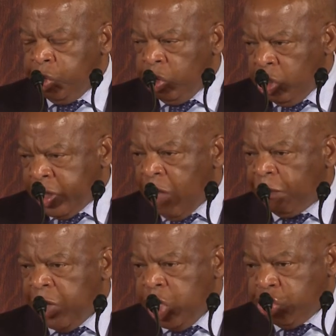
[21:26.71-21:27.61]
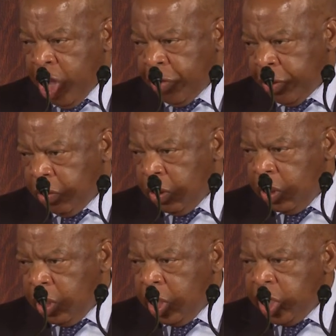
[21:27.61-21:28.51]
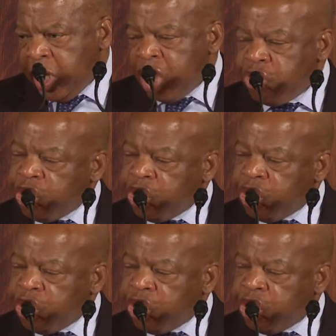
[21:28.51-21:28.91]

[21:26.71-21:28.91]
look out for each other, not